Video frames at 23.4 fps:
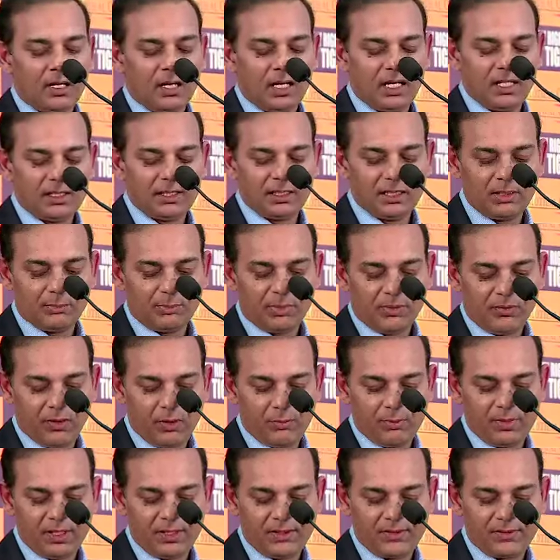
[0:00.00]
I think the
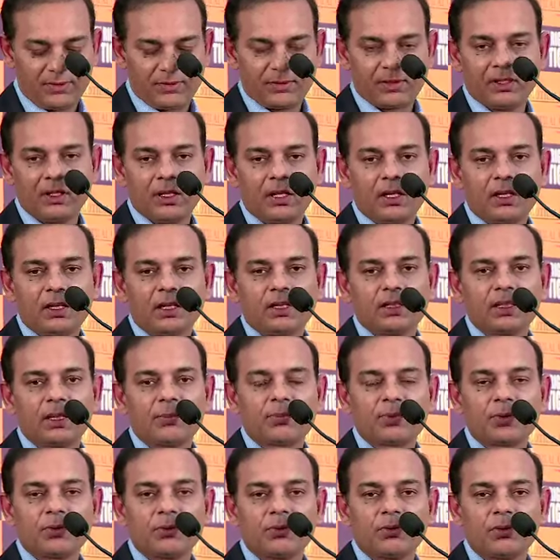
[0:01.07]
performance is
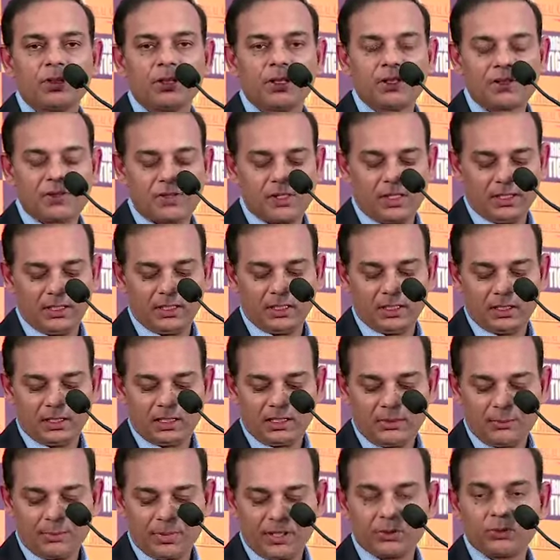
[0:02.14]
absolutely stunning
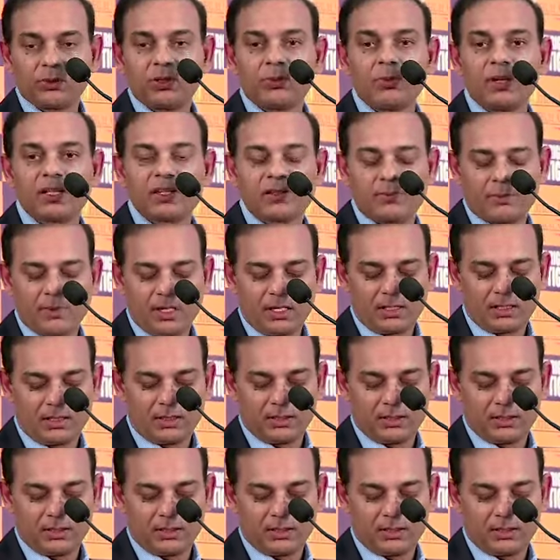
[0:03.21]
compared to the benchmark.